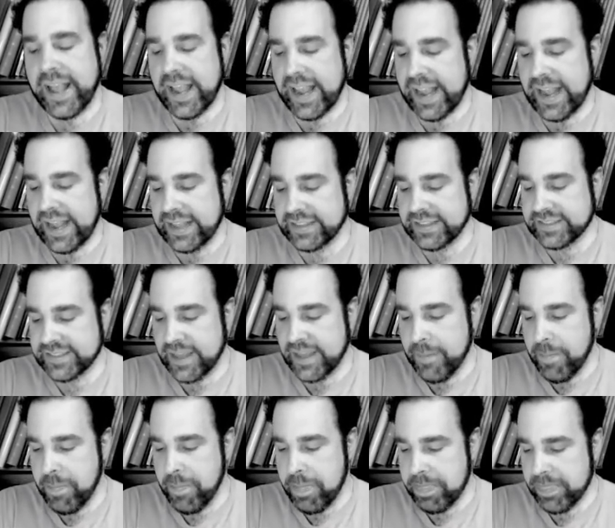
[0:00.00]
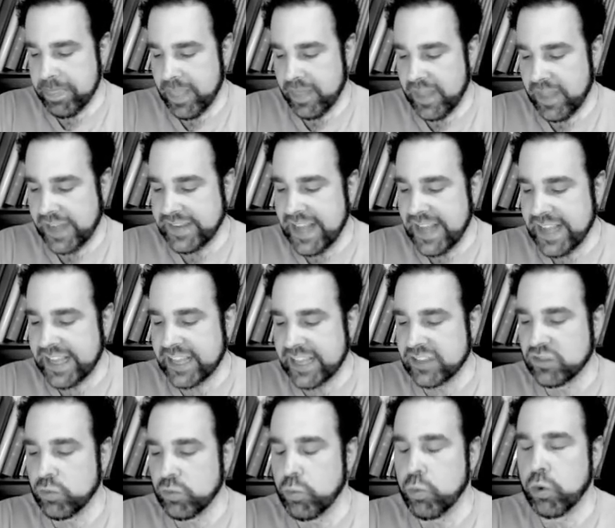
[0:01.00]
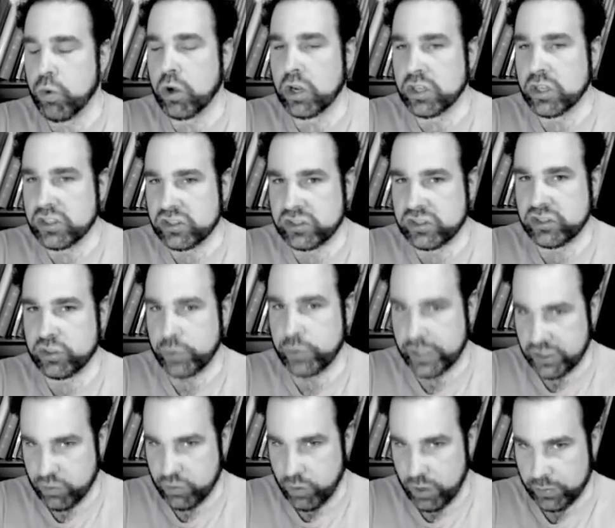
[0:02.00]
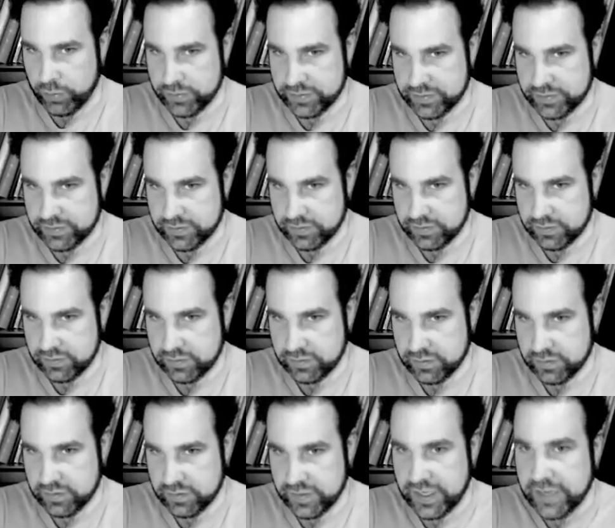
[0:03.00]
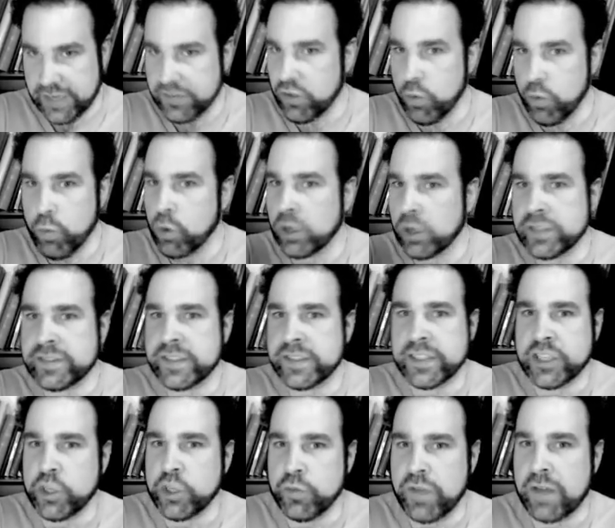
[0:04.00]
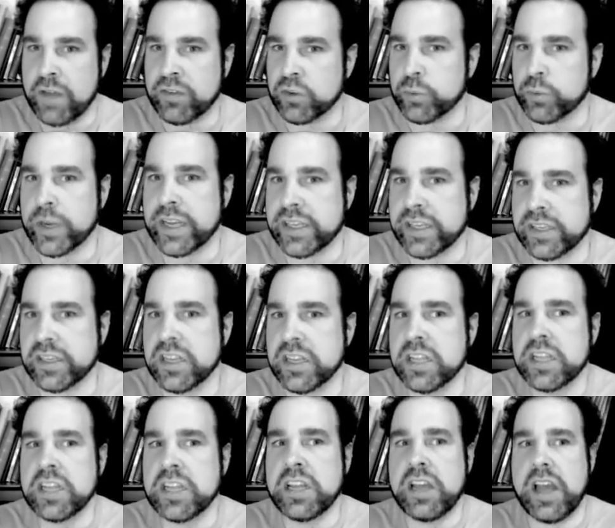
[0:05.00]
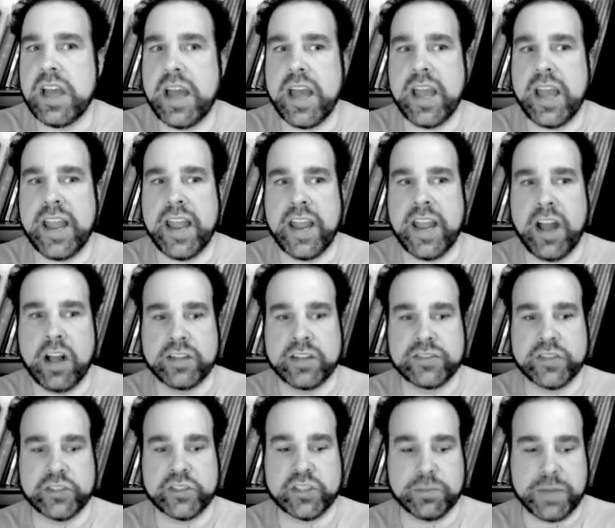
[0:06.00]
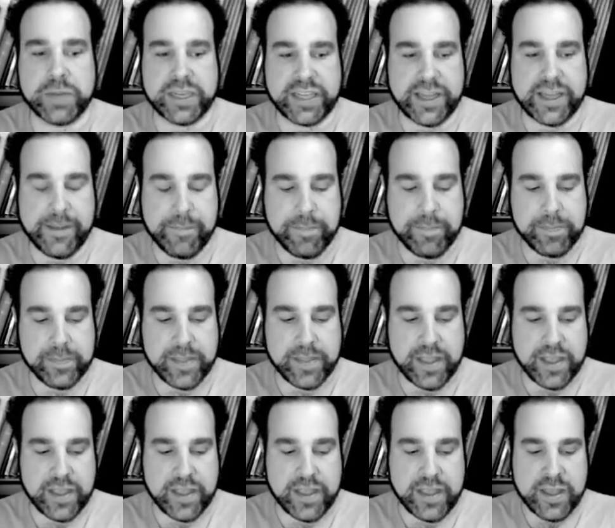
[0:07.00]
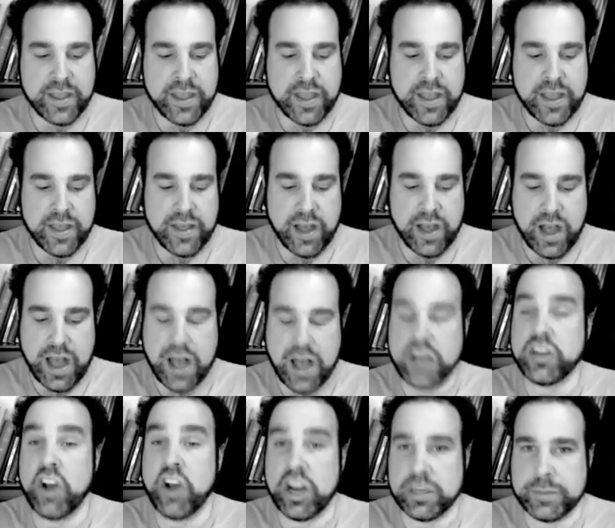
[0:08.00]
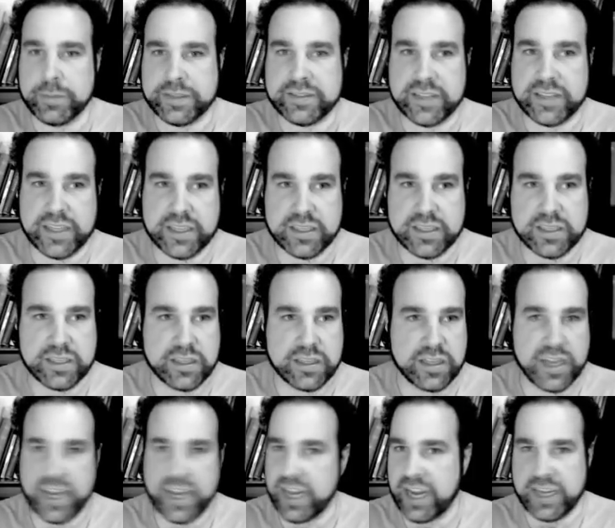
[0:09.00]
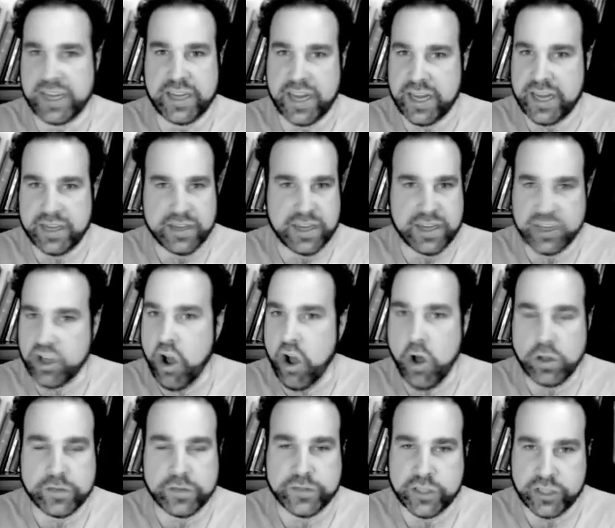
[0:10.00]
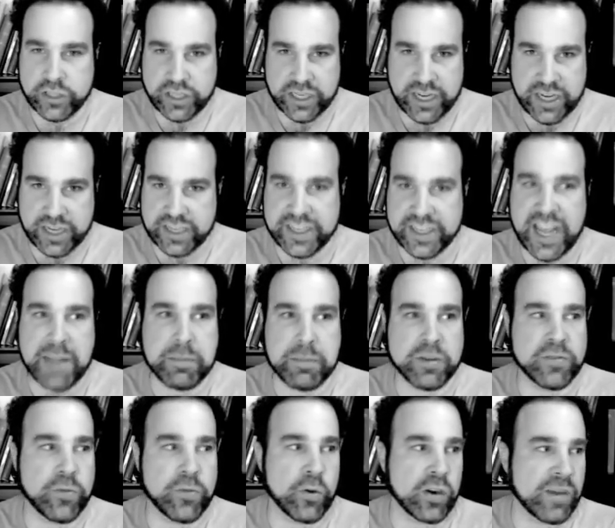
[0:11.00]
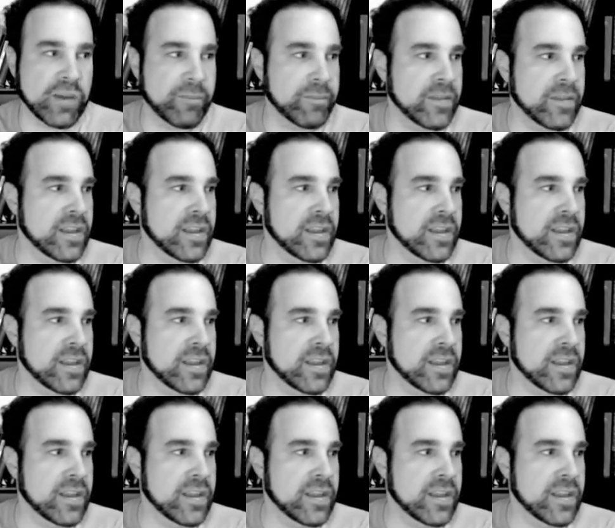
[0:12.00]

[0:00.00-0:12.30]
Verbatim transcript: is um they take his worst tweet quotes. Think of the worst thing you've ever written uh, on social media, anonymously, in, in in Call of Duty in a gamer forum